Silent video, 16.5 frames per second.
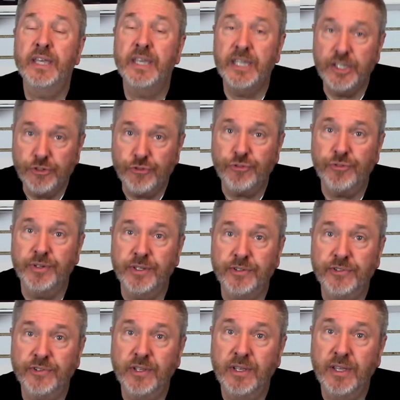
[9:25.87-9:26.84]

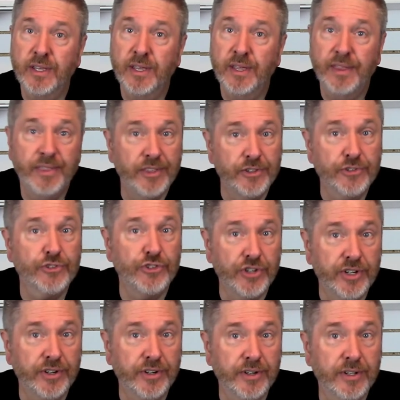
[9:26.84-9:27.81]
entries this
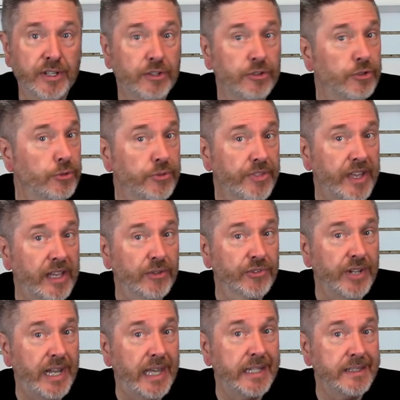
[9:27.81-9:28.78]
year,
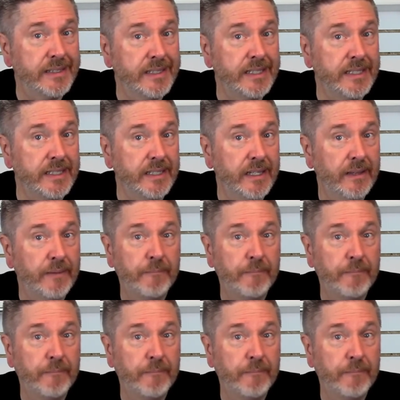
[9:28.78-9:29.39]
2019.